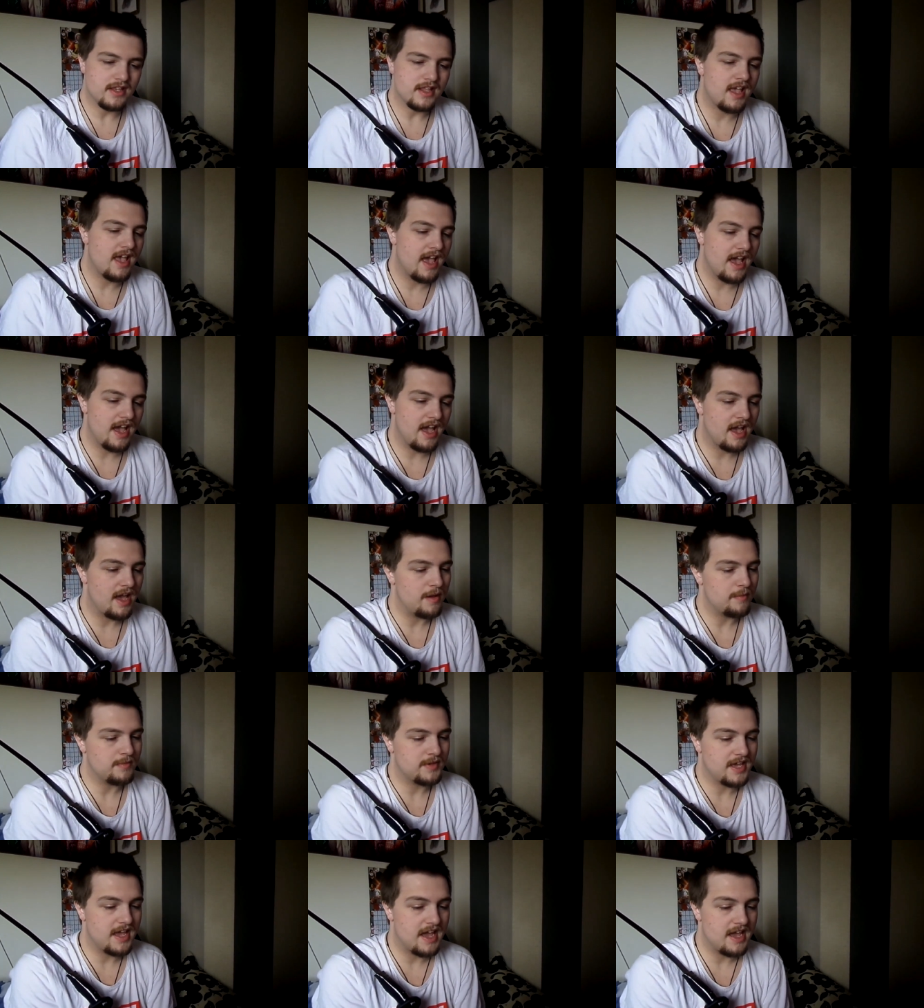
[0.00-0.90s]

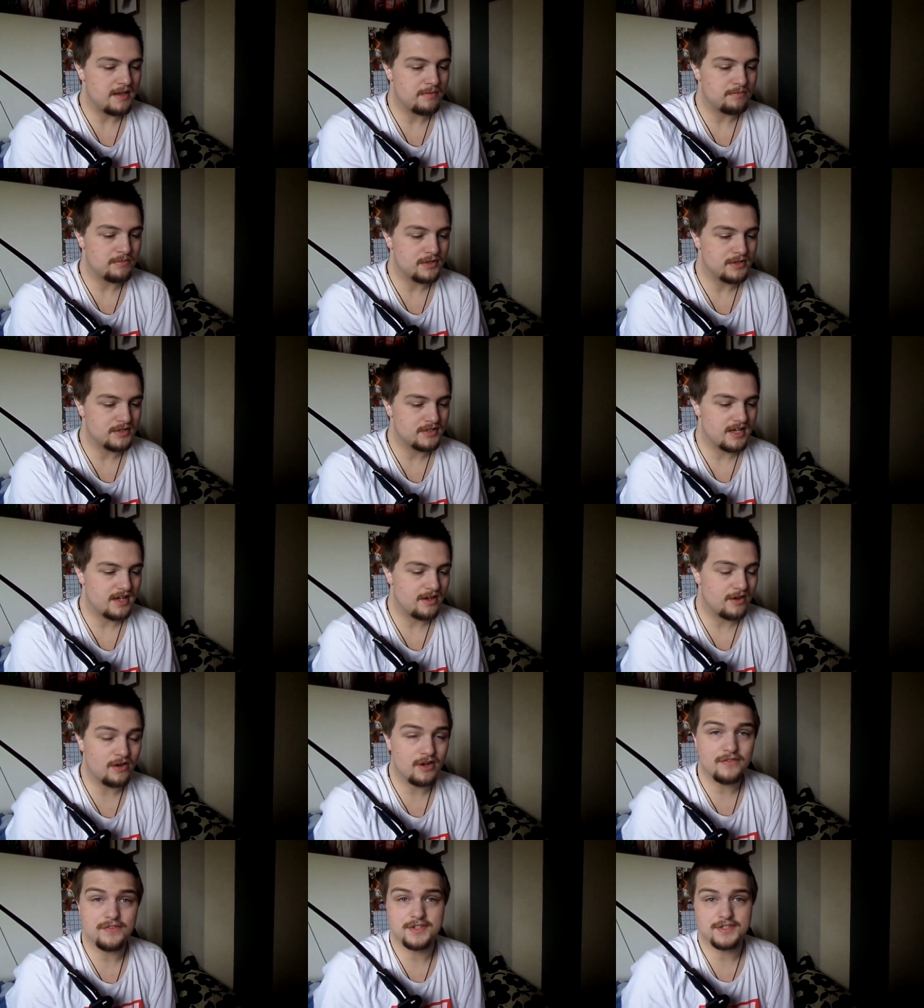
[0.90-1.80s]
um, yeah, but uh,
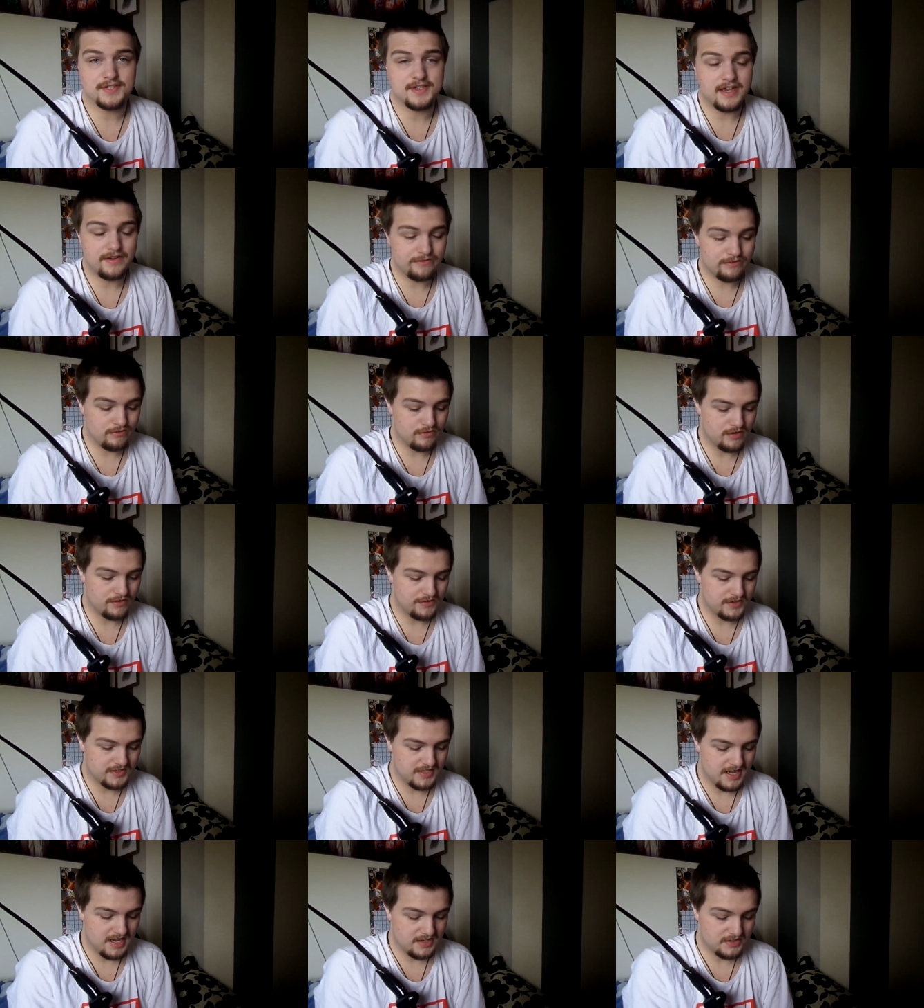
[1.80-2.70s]
Oliver's safe for
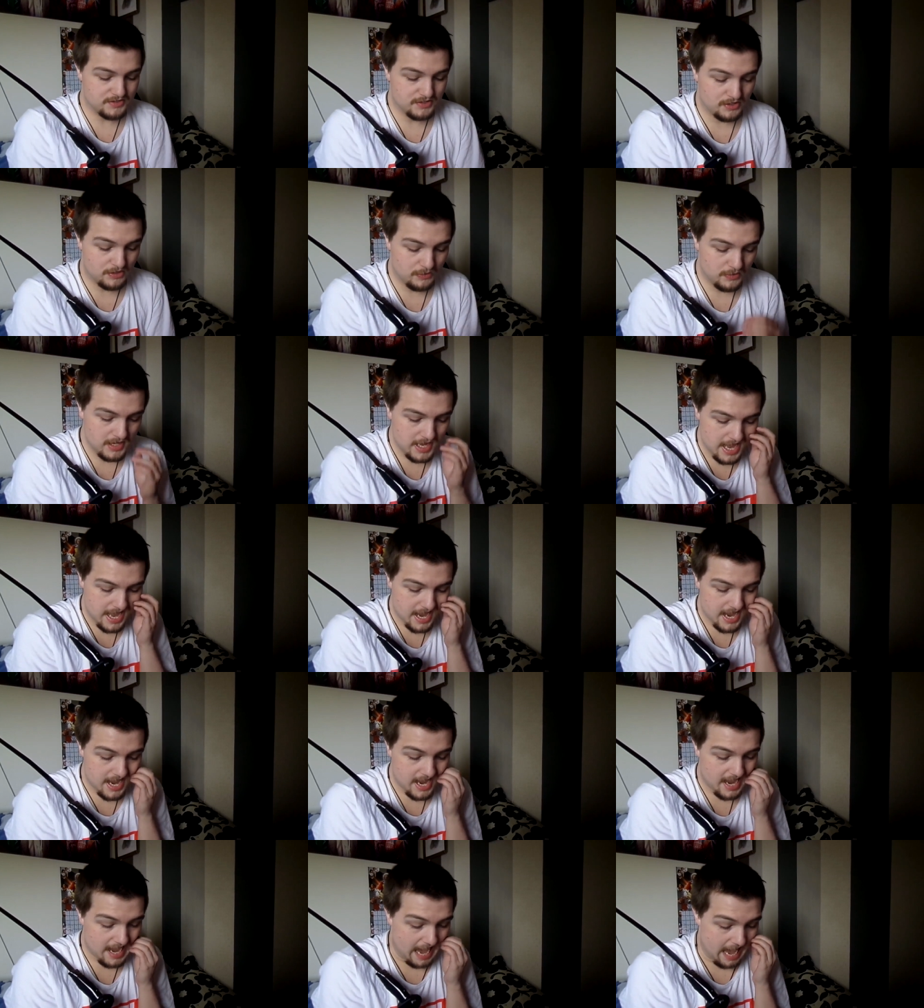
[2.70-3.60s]
another day, so...
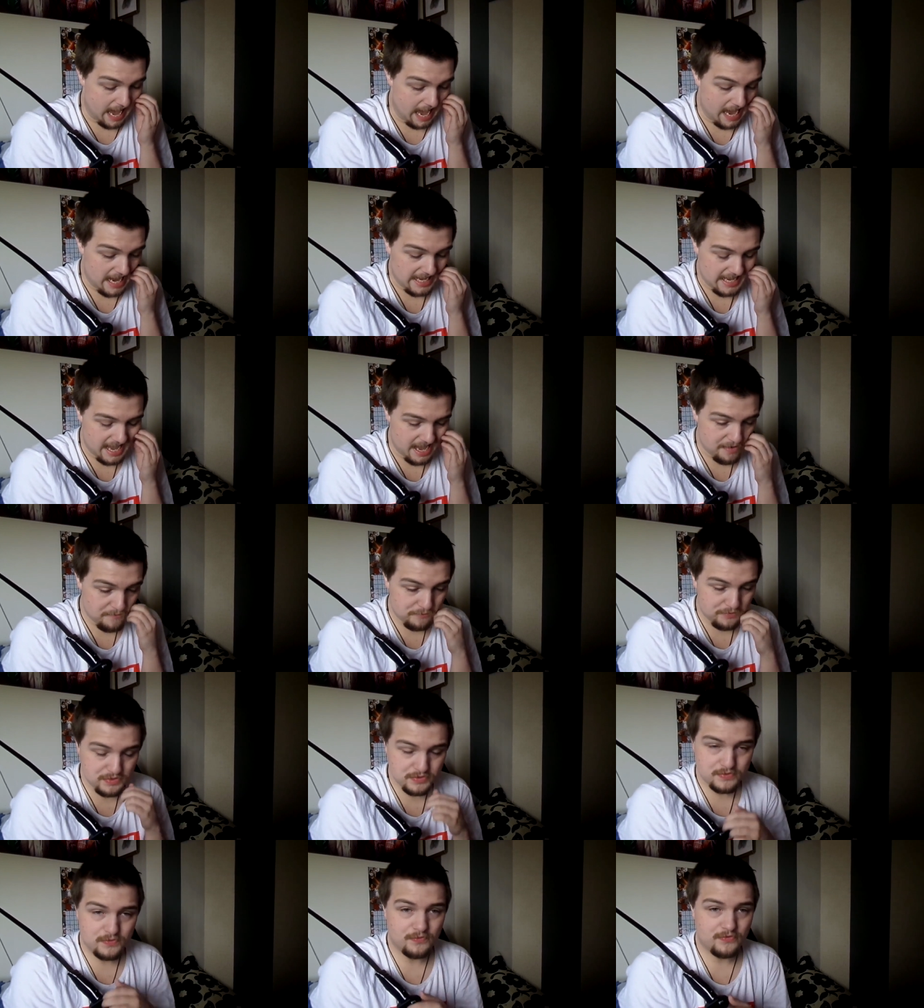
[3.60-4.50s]
Uh, yeah, it
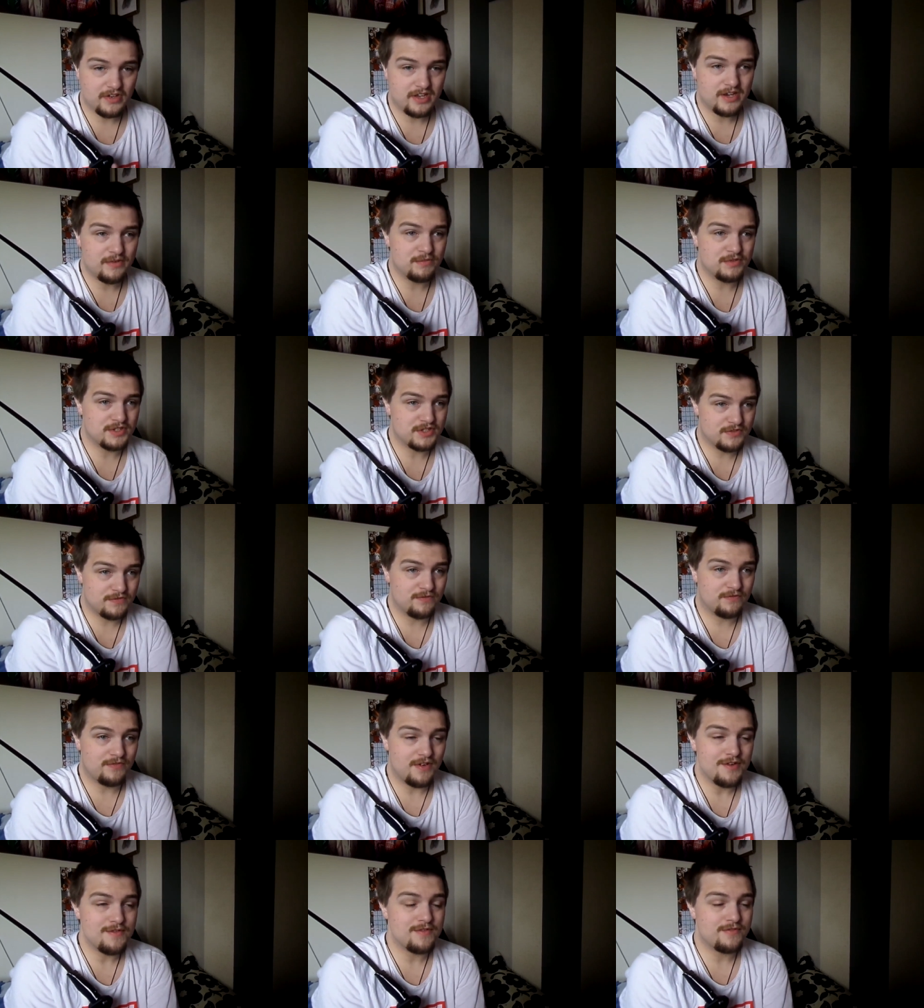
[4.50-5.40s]
was, it was
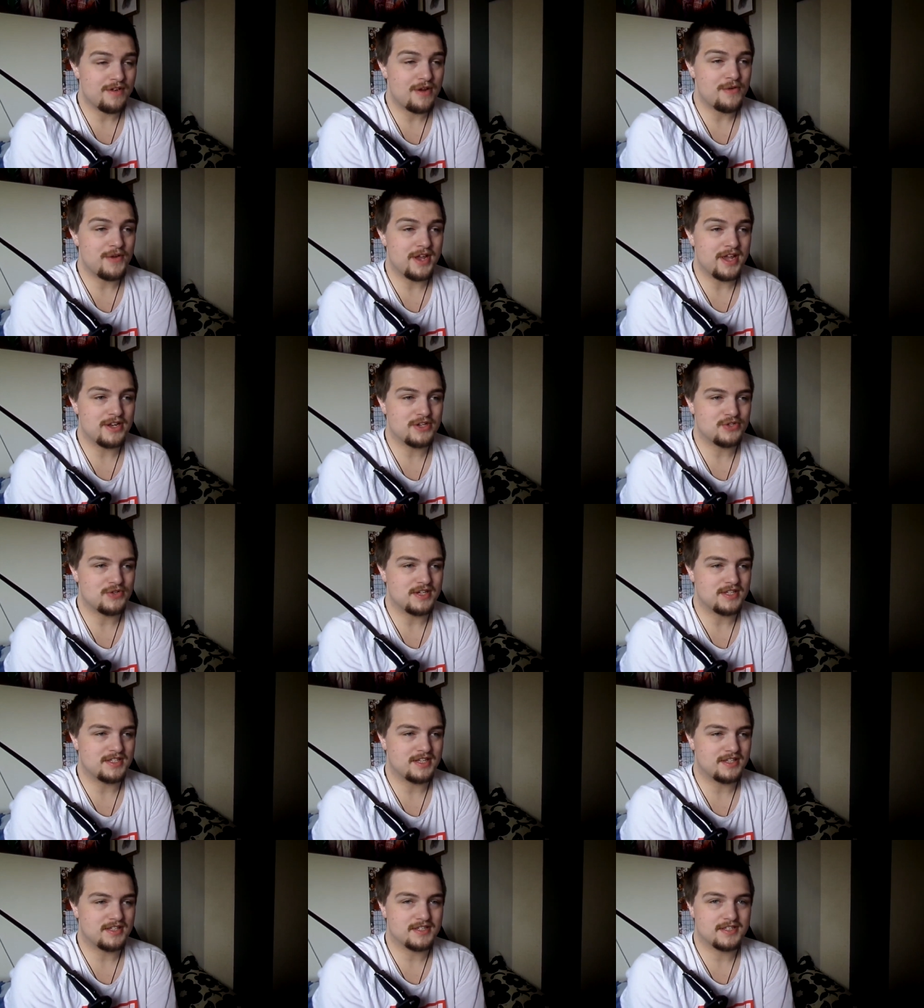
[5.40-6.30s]
very, very
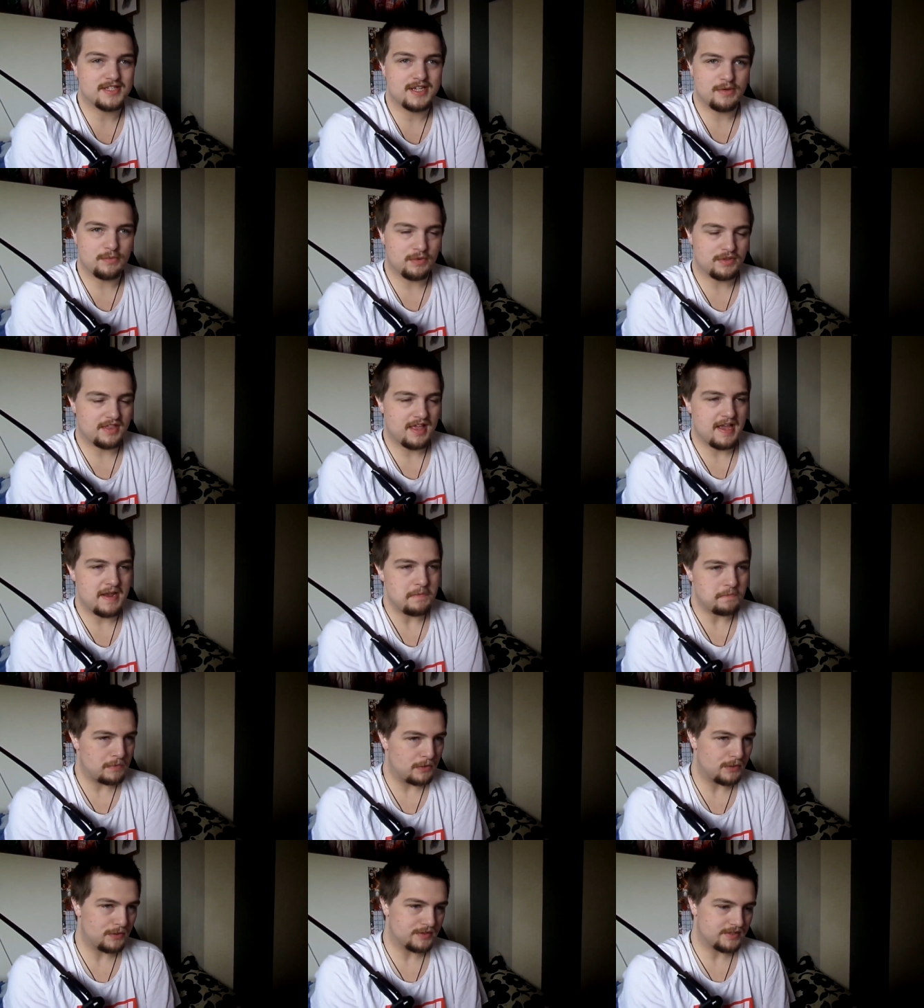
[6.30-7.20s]
interesting to see what they
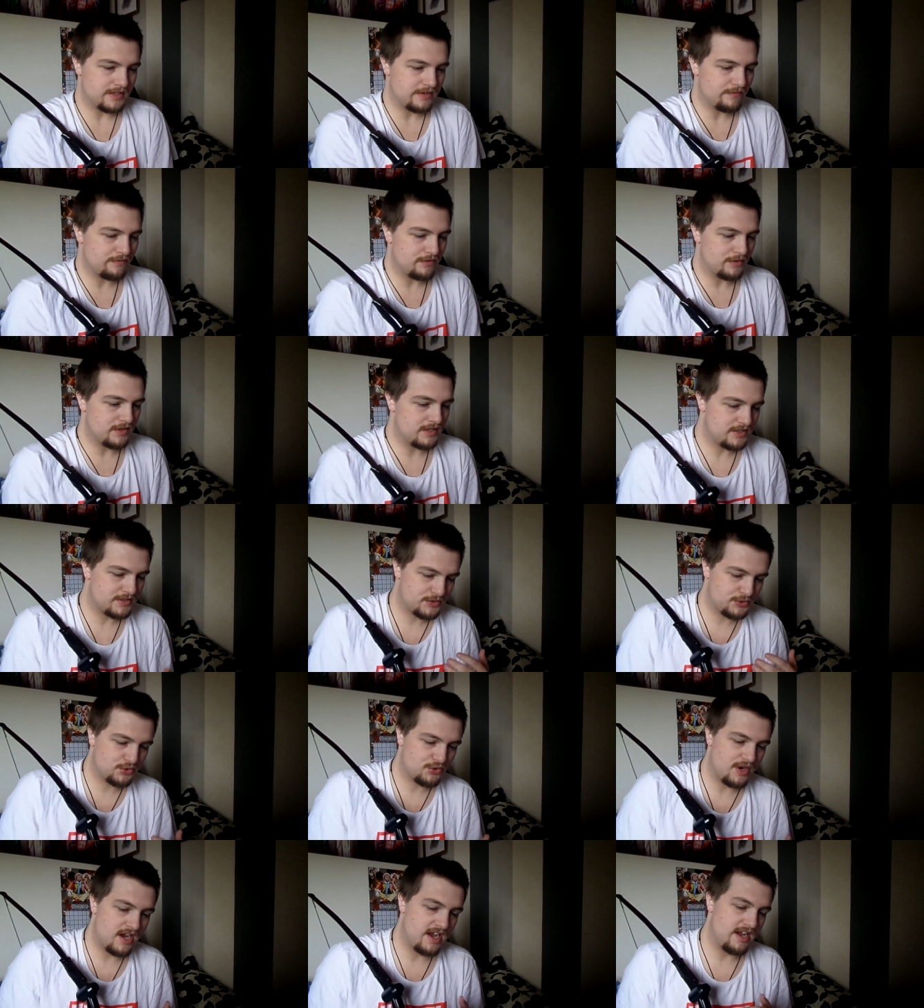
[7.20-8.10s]
pulled in for this
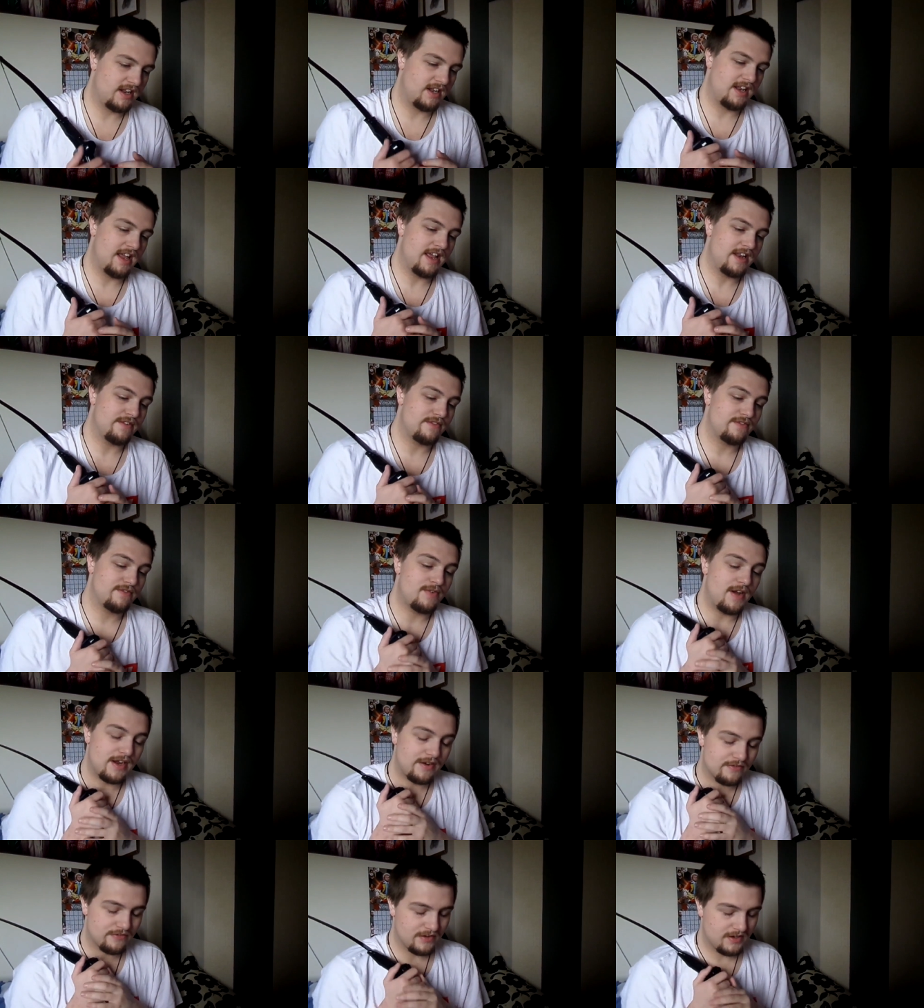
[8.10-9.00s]
trial, and
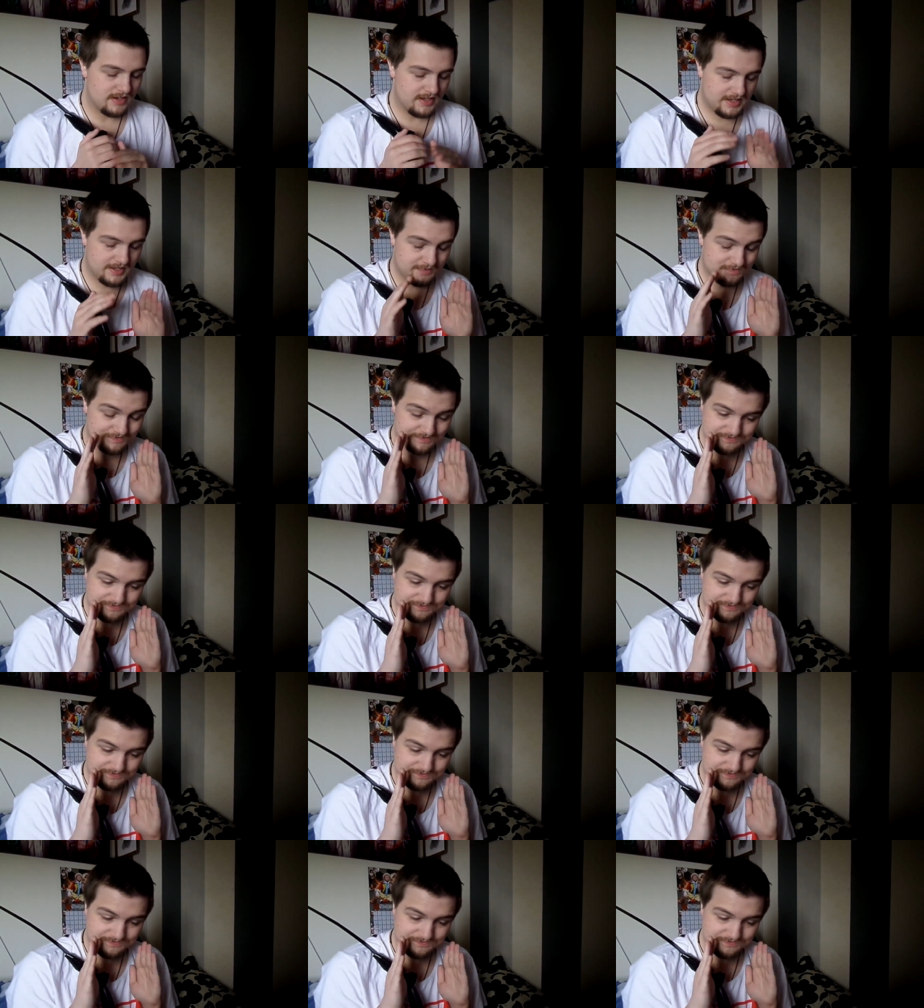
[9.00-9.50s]
thankfully,